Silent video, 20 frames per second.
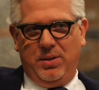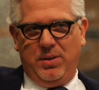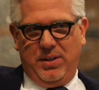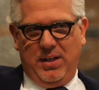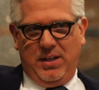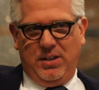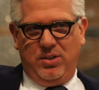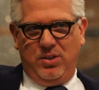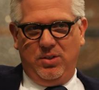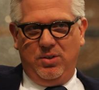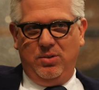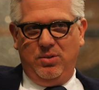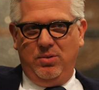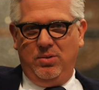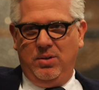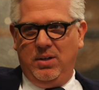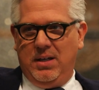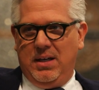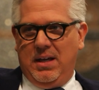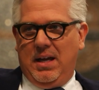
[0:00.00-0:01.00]
but they do,
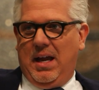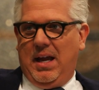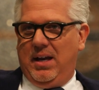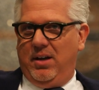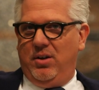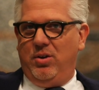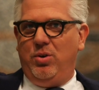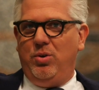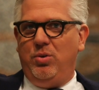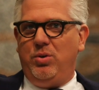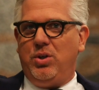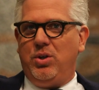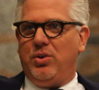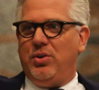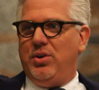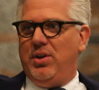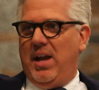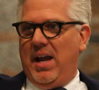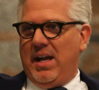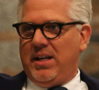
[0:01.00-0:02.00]
and who you're
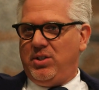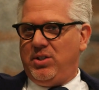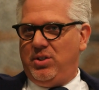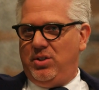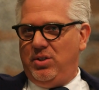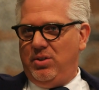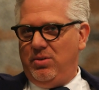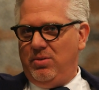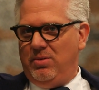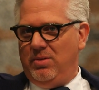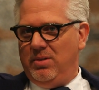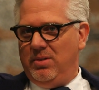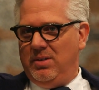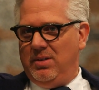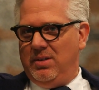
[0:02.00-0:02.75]
next to.